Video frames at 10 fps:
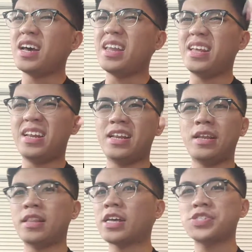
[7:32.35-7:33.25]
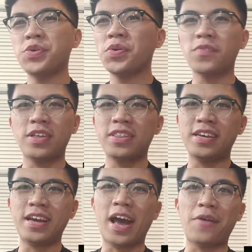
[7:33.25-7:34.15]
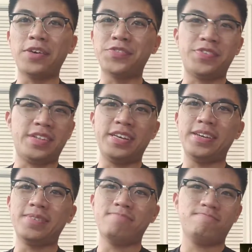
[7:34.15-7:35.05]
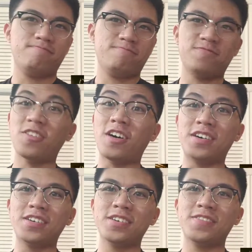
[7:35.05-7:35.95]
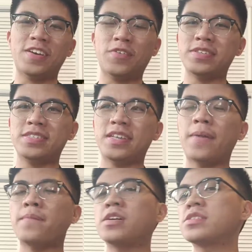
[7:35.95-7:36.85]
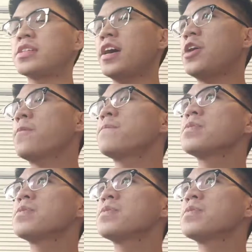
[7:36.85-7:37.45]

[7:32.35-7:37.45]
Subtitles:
And then that's the only one thing I was really fond of. There was not much there.